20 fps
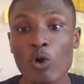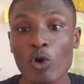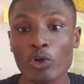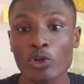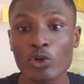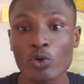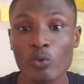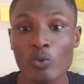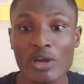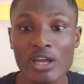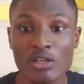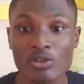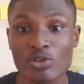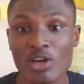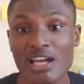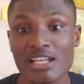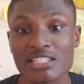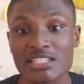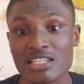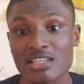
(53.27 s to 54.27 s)
on your way
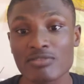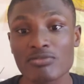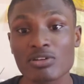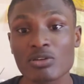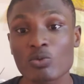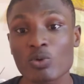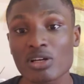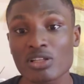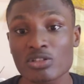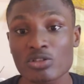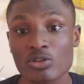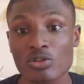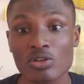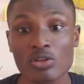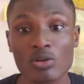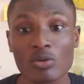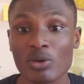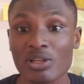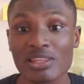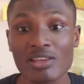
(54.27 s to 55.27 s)
to achieving
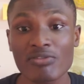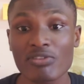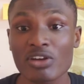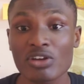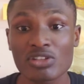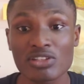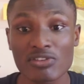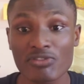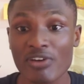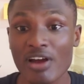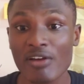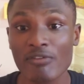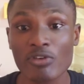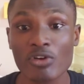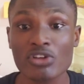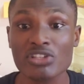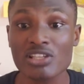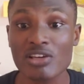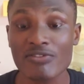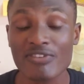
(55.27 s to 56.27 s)
whatever you define for
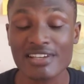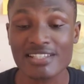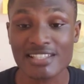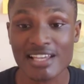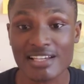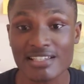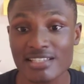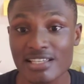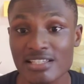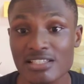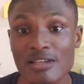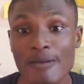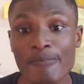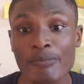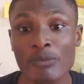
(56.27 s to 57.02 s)
yourself as success,